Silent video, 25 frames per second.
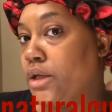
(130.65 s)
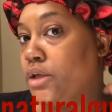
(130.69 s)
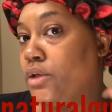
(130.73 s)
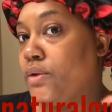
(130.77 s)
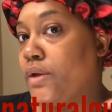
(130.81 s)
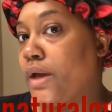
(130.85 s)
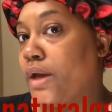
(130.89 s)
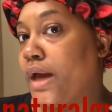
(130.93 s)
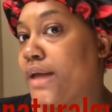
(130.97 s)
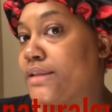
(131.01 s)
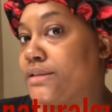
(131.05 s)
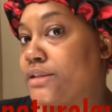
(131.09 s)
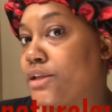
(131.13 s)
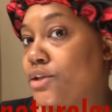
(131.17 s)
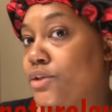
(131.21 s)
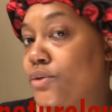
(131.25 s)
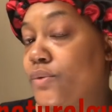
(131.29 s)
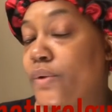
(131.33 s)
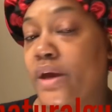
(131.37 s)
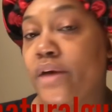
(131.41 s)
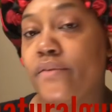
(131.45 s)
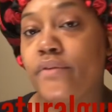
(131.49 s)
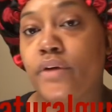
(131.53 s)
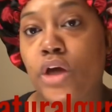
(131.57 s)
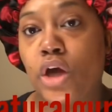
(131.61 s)
You guys, I do
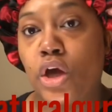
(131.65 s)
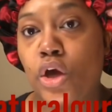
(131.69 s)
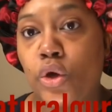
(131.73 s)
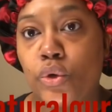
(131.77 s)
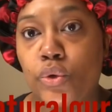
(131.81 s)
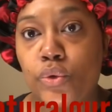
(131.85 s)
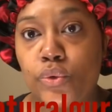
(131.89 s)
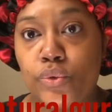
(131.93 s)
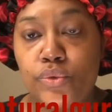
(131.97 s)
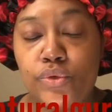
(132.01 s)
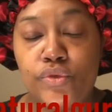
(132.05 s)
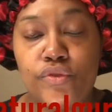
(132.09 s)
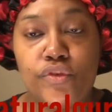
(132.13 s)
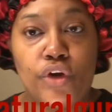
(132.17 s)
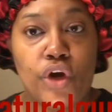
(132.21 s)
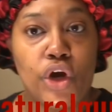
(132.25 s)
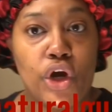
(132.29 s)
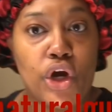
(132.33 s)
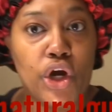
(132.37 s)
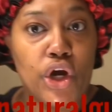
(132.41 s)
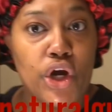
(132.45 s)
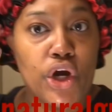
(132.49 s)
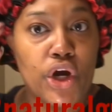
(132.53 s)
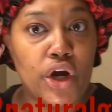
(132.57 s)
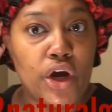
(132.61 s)
have a code for
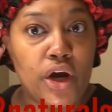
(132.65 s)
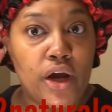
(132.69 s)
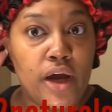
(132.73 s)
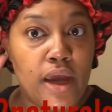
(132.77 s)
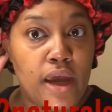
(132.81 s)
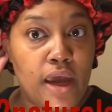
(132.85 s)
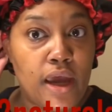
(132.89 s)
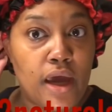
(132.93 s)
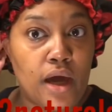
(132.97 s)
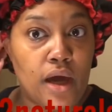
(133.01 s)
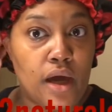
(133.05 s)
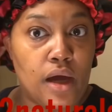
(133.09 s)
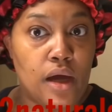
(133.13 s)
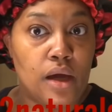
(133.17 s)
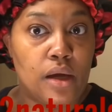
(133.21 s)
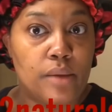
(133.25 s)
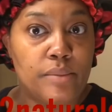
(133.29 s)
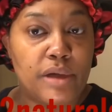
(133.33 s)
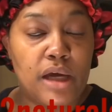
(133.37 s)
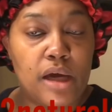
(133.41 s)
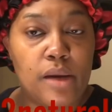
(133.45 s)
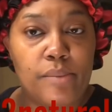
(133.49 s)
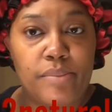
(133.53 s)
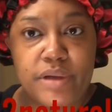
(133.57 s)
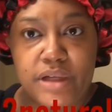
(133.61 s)
her
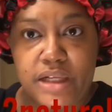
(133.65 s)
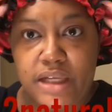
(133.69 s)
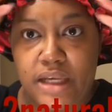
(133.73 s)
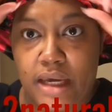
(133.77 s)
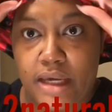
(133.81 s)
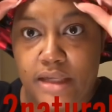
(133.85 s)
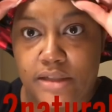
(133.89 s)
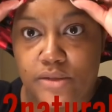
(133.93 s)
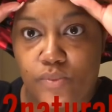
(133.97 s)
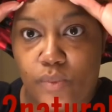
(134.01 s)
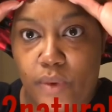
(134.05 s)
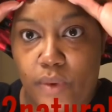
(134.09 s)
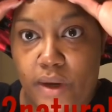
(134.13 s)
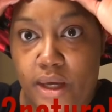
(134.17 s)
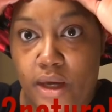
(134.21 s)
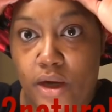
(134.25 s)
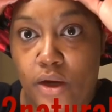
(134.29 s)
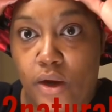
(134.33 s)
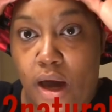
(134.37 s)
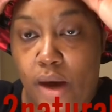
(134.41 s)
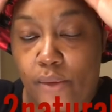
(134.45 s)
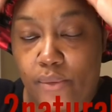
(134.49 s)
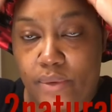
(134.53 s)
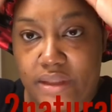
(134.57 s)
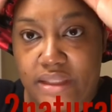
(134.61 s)
um, company as
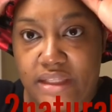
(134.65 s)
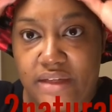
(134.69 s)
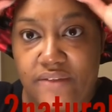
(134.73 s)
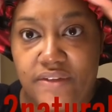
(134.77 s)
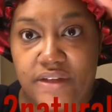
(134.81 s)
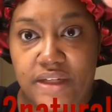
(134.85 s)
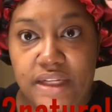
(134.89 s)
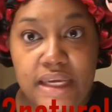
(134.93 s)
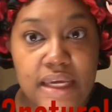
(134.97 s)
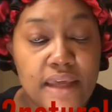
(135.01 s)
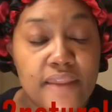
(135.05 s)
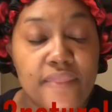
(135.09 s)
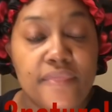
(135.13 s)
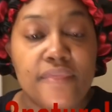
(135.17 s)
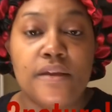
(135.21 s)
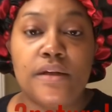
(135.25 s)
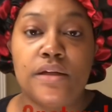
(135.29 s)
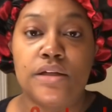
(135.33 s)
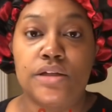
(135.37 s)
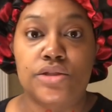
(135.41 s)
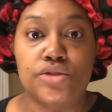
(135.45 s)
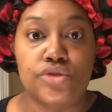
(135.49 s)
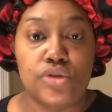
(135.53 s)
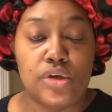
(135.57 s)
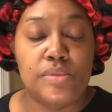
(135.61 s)
well. I will leave it in the
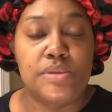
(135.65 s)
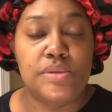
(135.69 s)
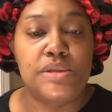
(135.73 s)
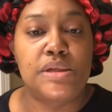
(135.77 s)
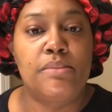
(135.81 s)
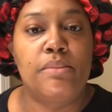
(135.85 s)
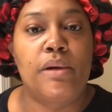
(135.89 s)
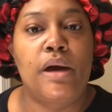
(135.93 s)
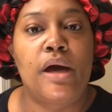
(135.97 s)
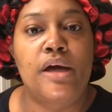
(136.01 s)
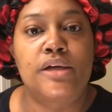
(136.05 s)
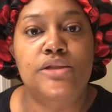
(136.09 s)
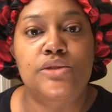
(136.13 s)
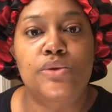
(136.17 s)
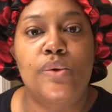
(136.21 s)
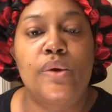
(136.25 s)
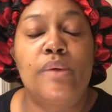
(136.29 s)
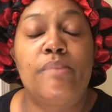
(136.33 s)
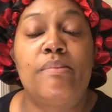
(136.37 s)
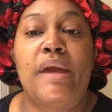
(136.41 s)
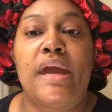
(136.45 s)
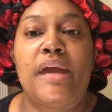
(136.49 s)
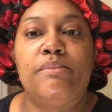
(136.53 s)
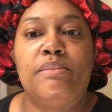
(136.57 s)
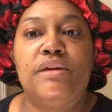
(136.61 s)
description box or
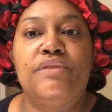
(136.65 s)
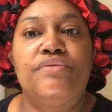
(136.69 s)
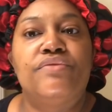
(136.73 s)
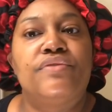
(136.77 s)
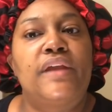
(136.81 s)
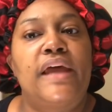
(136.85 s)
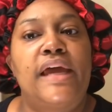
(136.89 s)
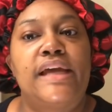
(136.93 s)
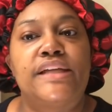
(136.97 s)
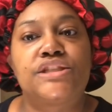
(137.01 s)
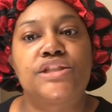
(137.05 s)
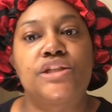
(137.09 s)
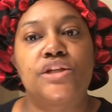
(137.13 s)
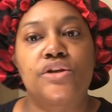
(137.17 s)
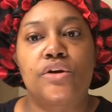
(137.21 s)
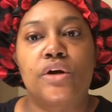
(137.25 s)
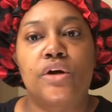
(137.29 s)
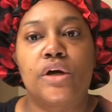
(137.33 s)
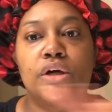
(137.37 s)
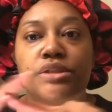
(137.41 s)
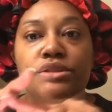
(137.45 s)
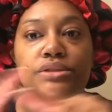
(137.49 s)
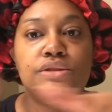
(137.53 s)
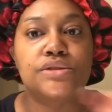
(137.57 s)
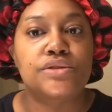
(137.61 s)
it may be flashing
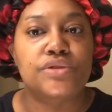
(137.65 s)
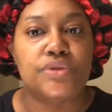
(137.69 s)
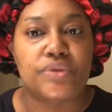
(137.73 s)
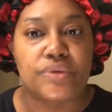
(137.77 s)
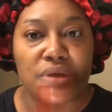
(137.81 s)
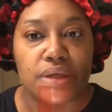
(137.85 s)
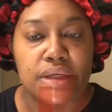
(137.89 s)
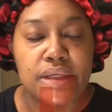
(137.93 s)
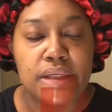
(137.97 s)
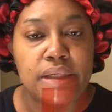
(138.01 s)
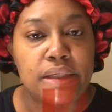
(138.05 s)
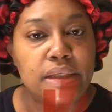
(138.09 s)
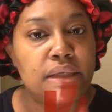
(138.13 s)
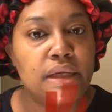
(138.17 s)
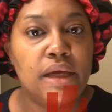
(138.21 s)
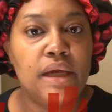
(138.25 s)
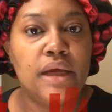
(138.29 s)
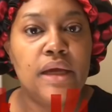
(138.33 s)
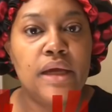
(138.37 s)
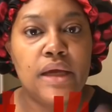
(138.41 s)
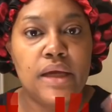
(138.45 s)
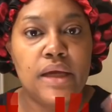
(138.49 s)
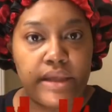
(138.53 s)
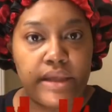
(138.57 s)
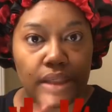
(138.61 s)
across the screen
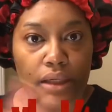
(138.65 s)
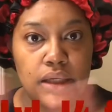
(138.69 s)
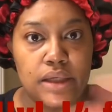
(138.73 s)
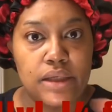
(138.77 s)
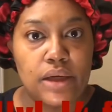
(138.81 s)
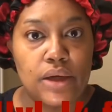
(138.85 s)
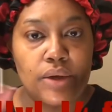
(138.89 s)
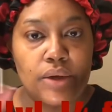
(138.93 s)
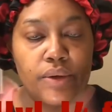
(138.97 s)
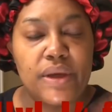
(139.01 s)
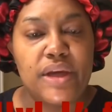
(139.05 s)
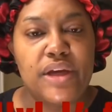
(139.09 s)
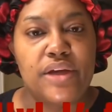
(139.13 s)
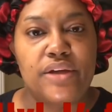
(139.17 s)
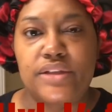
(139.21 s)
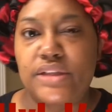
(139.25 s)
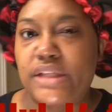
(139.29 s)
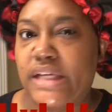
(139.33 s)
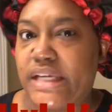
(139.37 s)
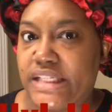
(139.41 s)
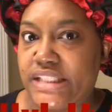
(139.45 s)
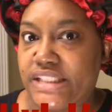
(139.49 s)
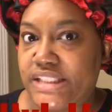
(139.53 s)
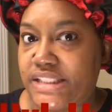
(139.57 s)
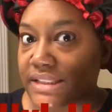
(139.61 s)
you know, here
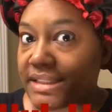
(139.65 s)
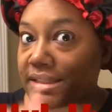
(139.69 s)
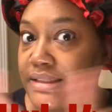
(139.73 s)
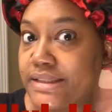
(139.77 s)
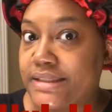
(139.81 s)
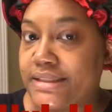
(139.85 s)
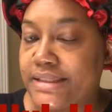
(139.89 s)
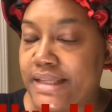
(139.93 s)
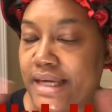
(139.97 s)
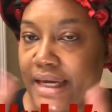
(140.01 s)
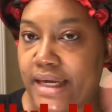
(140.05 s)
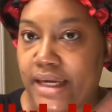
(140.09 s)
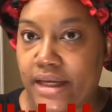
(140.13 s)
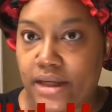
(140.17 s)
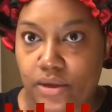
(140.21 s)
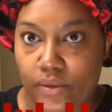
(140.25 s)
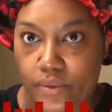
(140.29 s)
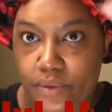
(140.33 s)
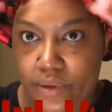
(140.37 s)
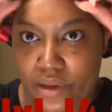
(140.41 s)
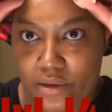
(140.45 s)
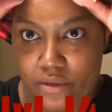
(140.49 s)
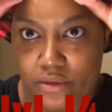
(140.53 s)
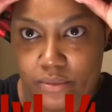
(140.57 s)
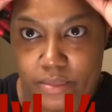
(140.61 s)
in just a second or
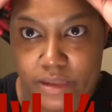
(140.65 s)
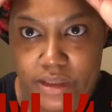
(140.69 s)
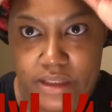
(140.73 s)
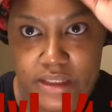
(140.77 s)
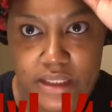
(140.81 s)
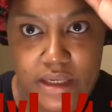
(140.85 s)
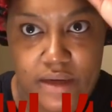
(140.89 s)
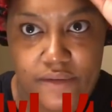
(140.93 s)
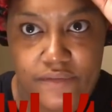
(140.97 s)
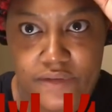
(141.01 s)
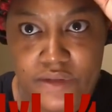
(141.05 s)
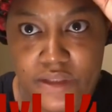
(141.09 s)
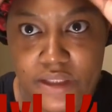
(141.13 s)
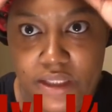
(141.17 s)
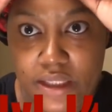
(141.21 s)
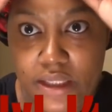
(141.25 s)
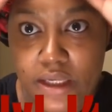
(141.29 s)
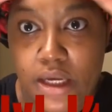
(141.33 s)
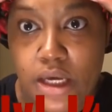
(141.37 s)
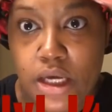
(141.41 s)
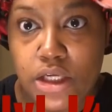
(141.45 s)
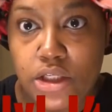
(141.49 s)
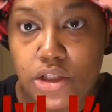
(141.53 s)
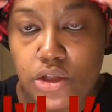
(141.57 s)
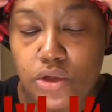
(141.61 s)
whatever. But
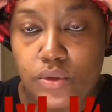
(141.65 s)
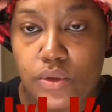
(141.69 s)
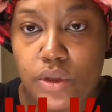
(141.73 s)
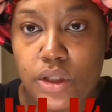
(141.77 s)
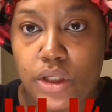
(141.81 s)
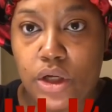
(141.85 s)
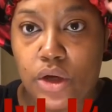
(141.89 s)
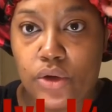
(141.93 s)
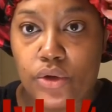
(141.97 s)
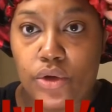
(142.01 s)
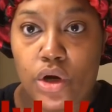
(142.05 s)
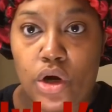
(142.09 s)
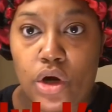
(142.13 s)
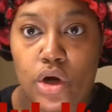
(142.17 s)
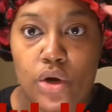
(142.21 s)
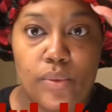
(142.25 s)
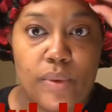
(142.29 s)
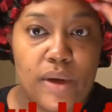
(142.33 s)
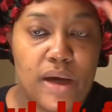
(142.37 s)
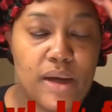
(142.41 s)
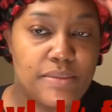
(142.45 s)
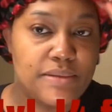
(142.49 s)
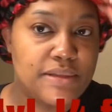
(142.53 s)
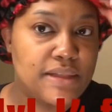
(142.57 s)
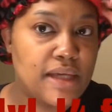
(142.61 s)
definitely you can go to her
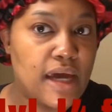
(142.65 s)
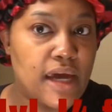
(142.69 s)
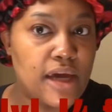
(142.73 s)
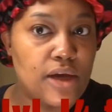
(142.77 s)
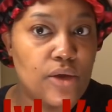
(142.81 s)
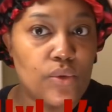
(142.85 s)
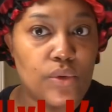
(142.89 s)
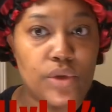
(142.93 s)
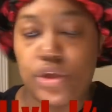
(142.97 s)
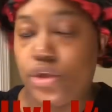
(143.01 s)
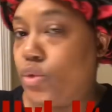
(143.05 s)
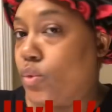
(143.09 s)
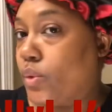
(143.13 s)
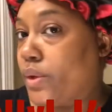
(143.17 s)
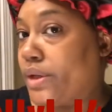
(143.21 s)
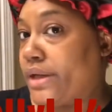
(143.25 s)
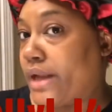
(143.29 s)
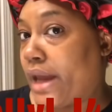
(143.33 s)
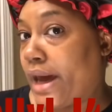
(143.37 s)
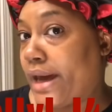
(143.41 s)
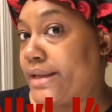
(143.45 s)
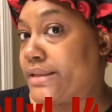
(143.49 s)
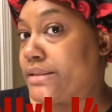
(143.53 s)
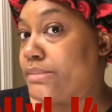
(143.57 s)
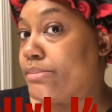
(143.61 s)
website, order you a
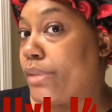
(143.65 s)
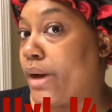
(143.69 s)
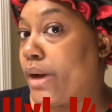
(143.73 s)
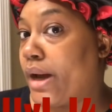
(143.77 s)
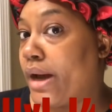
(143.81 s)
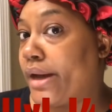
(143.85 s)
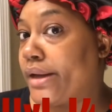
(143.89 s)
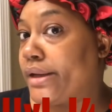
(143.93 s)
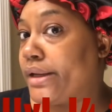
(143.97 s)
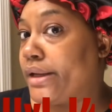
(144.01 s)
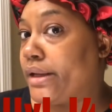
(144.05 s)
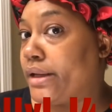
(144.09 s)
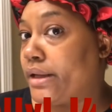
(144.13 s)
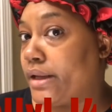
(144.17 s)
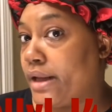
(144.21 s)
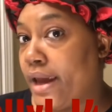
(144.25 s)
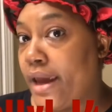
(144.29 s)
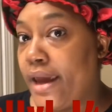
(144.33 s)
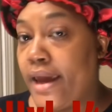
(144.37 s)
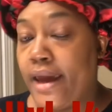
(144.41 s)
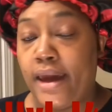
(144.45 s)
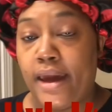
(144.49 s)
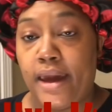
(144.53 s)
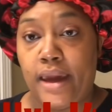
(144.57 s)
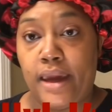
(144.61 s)
nice bonnet,
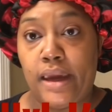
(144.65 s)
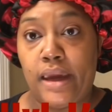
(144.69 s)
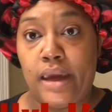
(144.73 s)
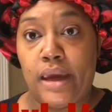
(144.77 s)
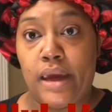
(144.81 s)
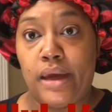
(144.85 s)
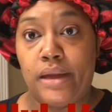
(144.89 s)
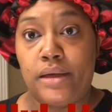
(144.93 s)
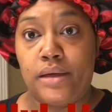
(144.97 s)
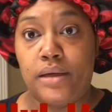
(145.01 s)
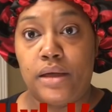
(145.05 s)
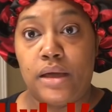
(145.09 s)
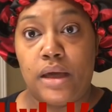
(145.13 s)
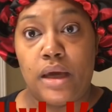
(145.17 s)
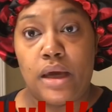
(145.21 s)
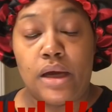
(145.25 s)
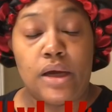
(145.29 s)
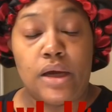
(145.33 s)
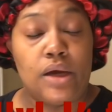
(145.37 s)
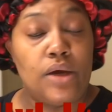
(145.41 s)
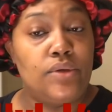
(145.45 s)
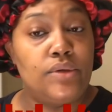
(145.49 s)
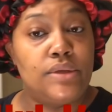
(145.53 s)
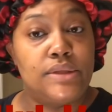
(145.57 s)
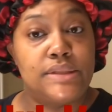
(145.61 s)
and yeah,
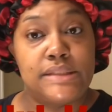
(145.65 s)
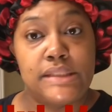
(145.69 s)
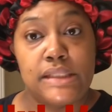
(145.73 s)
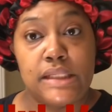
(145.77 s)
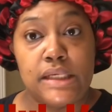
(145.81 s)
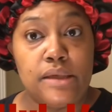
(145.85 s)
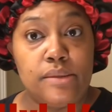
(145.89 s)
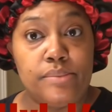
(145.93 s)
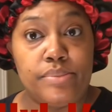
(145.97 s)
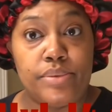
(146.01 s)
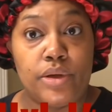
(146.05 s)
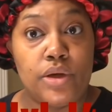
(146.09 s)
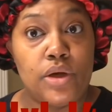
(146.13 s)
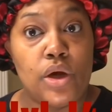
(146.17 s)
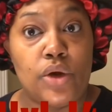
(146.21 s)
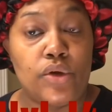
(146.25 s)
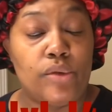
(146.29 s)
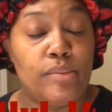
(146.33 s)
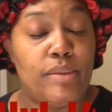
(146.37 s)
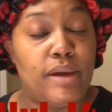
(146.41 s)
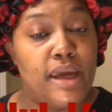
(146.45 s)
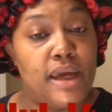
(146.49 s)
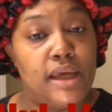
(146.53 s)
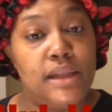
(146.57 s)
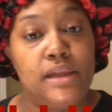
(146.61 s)
go to sleep, go
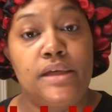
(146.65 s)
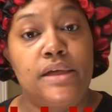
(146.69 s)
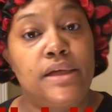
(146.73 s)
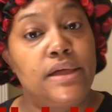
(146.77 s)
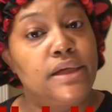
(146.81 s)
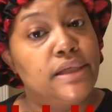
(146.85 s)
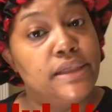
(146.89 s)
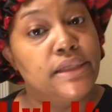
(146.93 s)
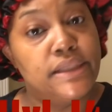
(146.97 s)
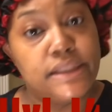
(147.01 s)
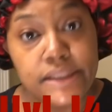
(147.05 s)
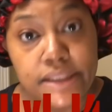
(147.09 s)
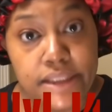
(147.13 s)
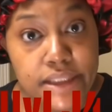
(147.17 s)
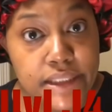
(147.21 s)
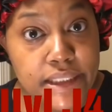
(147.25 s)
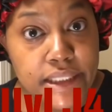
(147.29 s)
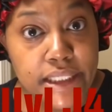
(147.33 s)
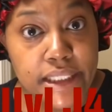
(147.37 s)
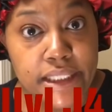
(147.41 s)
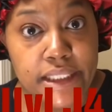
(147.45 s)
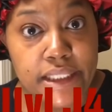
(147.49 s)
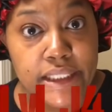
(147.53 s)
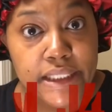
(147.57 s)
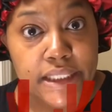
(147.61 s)
to bed looking good,
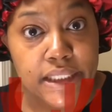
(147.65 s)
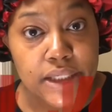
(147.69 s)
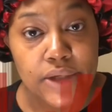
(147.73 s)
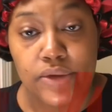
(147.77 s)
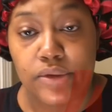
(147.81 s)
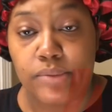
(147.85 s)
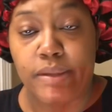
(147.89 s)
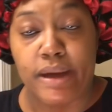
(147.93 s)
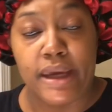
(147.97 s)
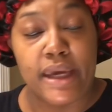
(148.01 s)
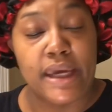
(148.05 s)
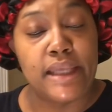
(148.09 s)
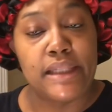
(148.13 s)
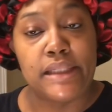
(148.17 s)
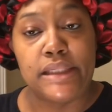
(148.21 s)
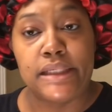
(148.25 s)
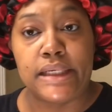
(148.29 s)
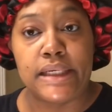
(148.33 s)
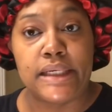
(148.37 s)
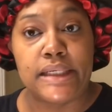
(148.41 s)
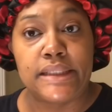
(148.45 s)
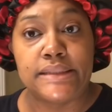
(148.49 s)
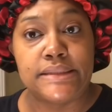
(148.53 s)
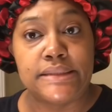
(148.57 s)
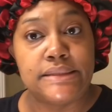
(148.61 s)
honey. Go to bed
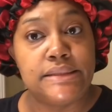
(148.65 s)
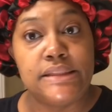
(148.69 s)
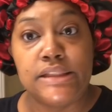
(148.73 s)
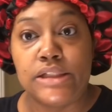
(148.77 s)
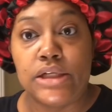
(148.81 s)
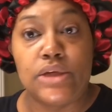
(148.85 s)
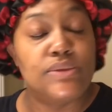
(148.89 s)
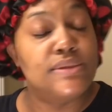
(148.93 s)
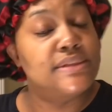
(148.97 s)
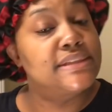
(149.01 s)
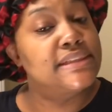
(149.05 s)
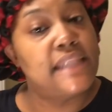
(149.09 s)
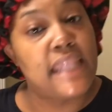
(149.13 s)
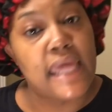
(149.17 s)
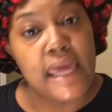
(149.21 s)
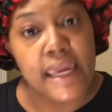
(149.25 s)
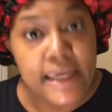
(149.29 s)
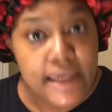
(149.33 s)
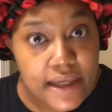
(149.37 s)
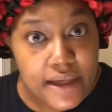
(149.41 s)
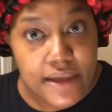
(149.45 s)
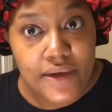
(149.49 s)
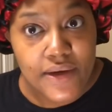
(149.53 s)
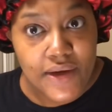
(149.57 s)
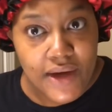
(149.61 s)
looking, you know,
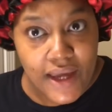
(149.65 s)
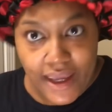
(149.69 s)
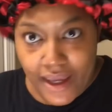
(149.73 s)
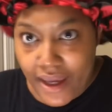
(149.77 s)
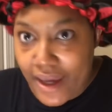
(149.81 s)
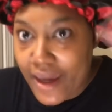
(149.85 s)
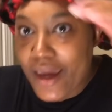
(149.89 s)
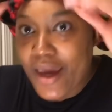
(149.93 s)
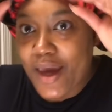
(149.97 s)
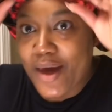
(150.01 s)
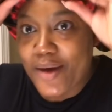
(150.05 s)
slaying, okay?